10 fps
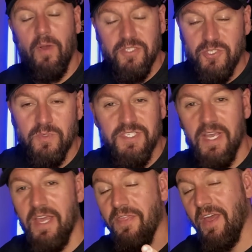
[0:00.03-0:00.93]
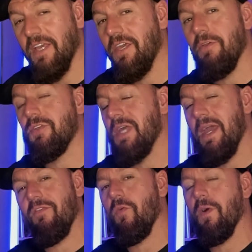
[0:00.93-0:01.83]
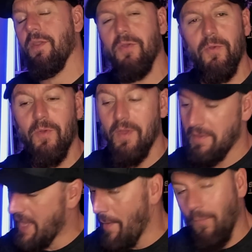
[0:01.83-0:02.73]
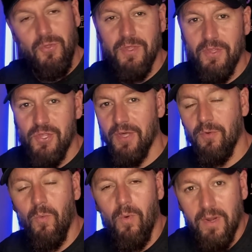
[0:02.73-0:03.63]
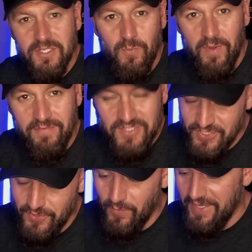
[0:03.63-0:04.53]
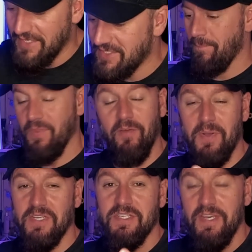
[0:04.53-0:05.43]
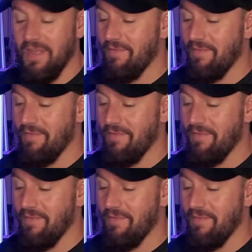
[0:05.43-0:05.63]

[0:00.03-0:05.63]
just want to say thank you to everyone who kept watching the channel while I was away for 2 weeks. I've personally never